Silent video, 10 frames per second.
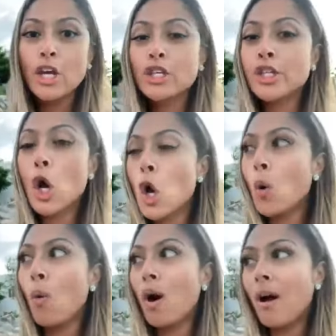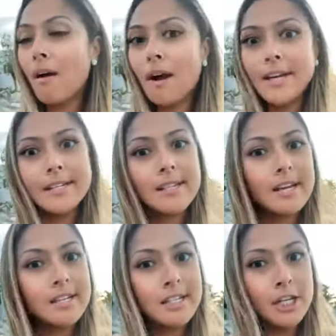So I
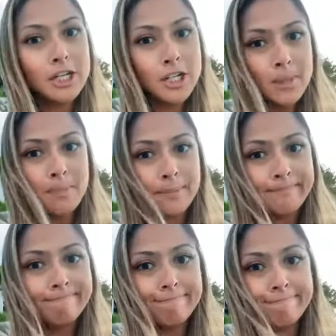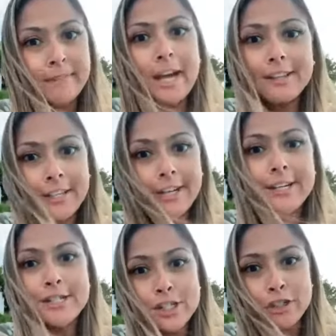decided to take a trip. I think I
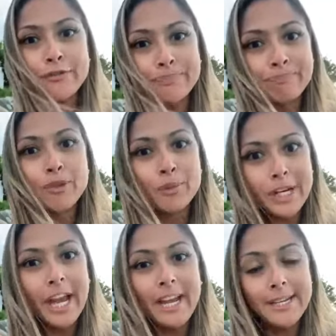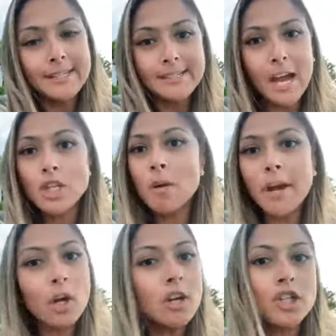deserve three days. I told my
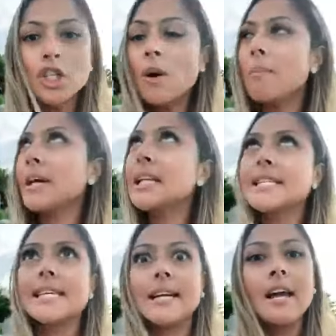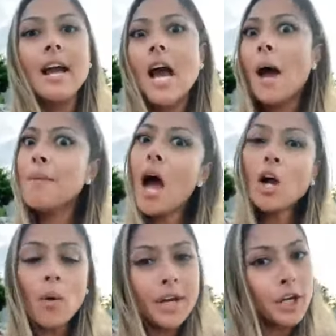girls too, I'm like, listen, I'm not
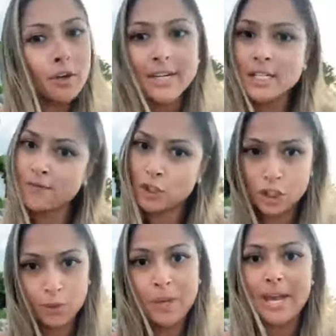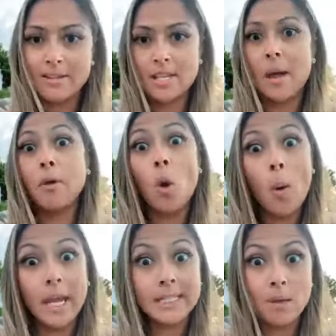going to Greece for two weeks. I'm
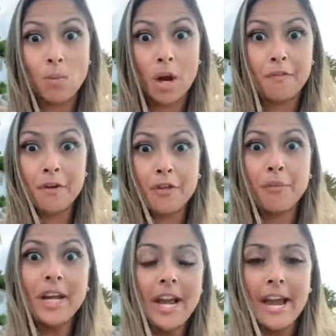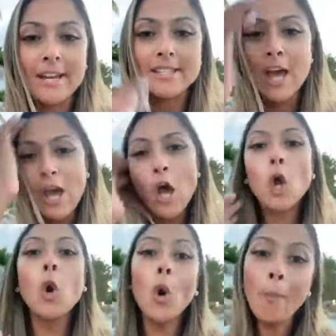going somewhere for three days.
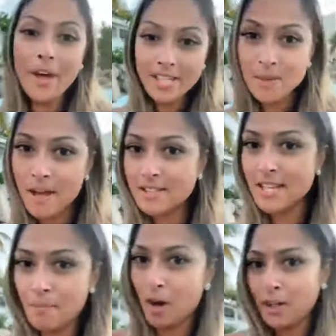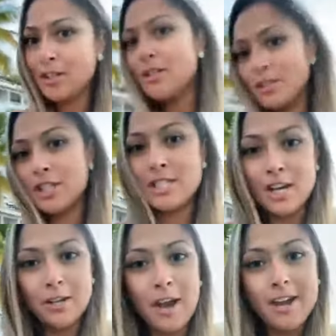Cool place about Martin, just to
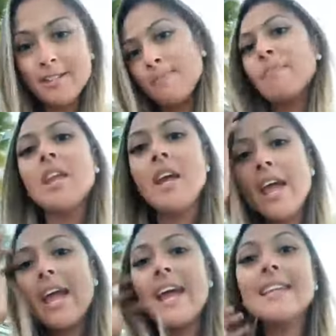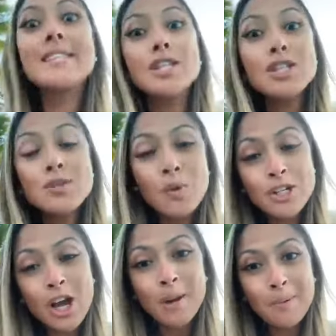tell you guys is this is where
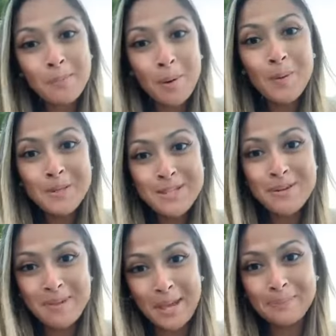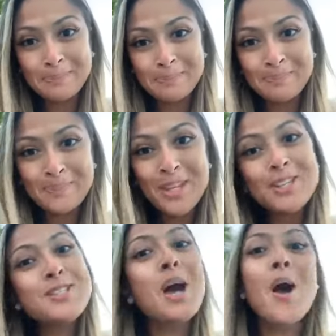John proposed to me.
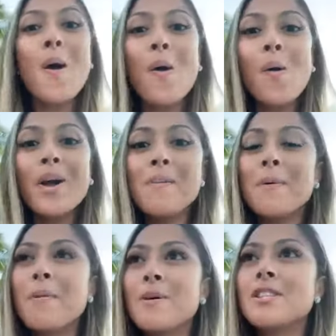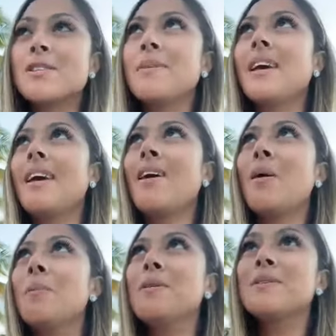So he proposed to me
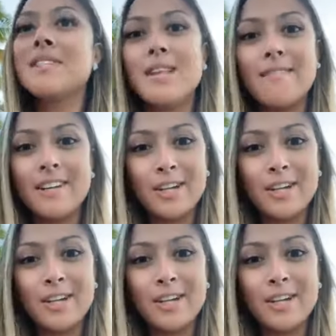almost 11